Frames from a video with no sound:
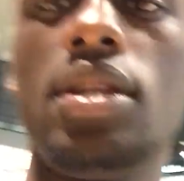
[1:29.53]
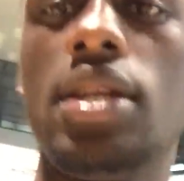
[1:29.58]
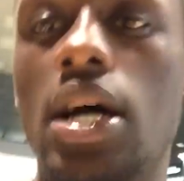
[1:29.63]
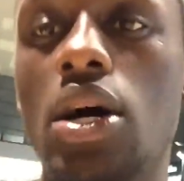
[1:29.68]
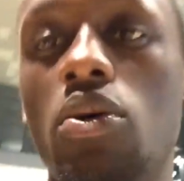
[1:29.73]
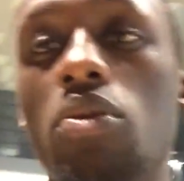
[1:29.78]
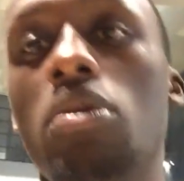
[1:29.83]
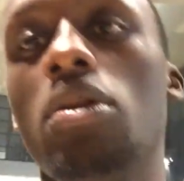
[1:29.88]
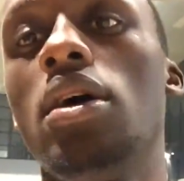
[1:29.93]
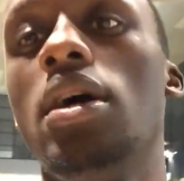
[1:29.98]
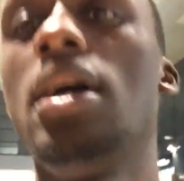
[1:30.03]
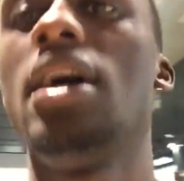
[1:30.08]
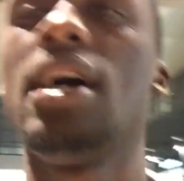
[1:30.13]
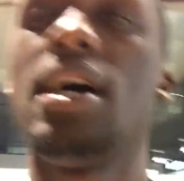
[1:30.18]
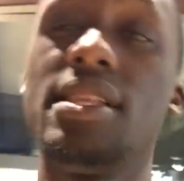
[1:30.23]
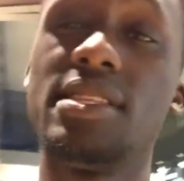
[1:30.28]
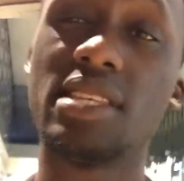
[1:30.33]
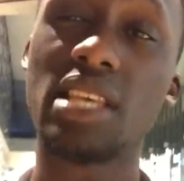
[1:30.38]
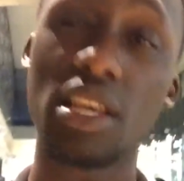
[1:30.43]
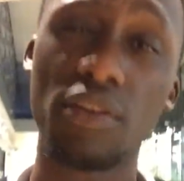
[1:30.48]
down
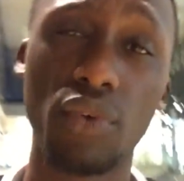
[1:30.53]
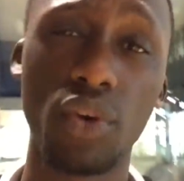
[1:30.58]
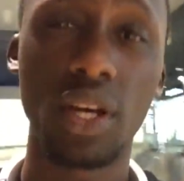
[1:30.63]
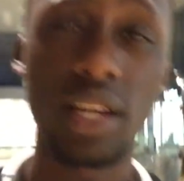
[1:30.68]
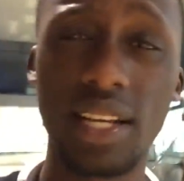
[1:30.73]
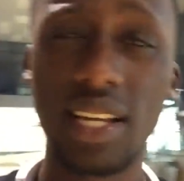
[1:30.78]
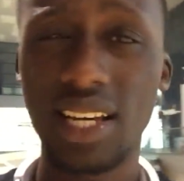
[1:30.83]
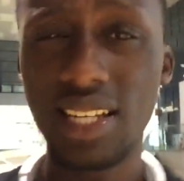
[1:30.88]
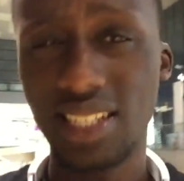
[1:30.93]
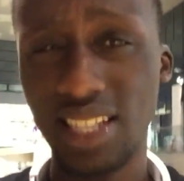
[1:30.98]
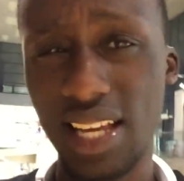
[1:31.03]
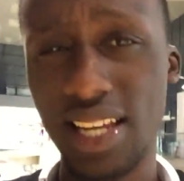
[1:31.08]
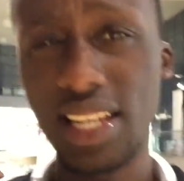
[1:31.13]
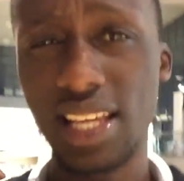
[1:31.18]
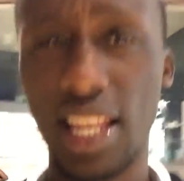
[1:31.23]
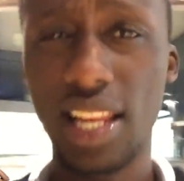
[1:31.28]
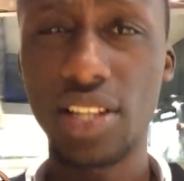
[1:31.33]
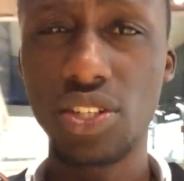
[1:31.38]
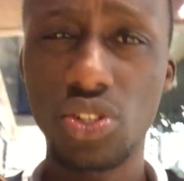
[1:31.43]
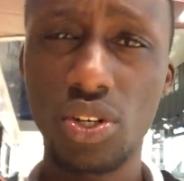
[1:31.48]
and see if we can get
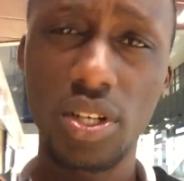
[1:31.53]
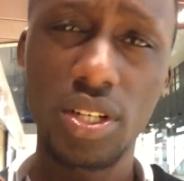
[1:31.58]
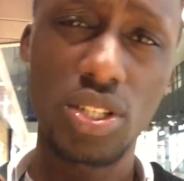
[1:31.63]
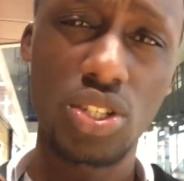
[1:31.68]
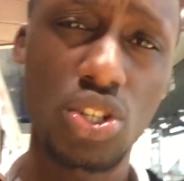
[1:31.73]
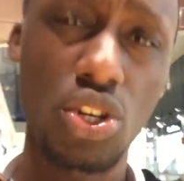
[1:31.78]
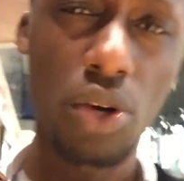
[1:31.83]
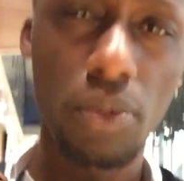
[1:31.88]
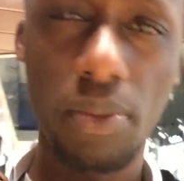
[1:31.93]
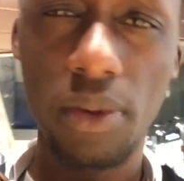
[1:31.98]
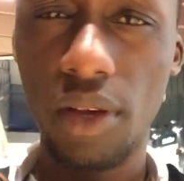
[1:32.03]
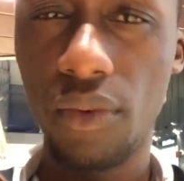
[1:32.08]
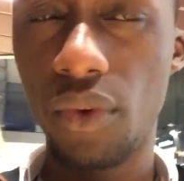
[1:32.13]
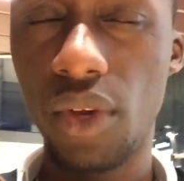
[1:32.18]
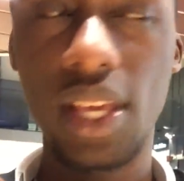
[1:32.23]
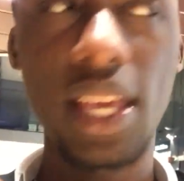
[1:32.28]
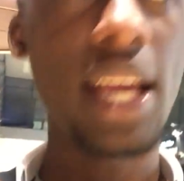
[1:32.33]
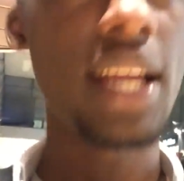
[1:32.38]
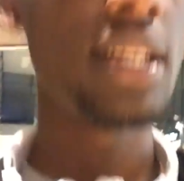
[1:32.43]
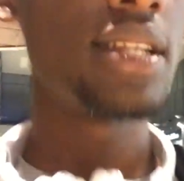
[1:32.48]
any electronic shop. If
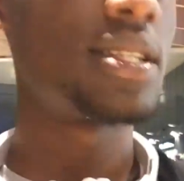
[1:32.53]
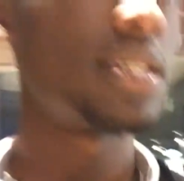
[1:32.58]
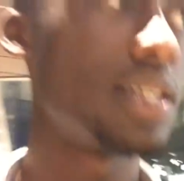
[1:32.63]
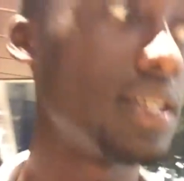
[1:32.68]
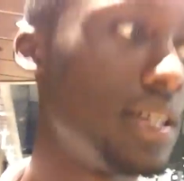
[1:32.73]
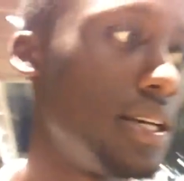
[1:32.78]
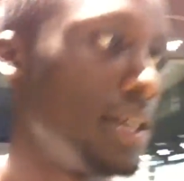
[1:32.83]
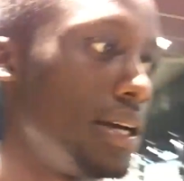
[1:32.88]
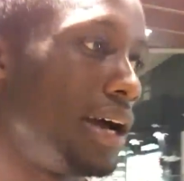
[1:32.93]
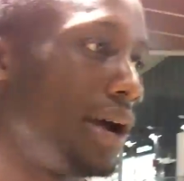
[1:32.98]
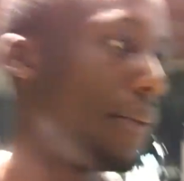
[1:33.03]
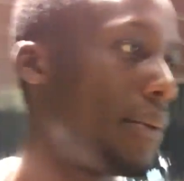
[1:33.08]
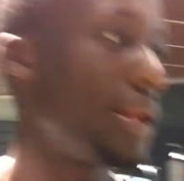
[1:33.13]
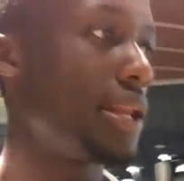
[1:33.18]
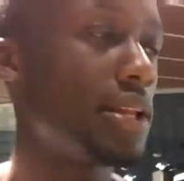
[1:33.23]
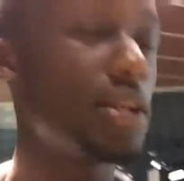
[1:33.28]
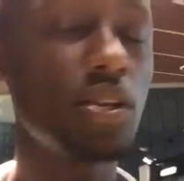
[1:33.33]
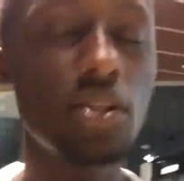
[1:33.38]
we can't, well and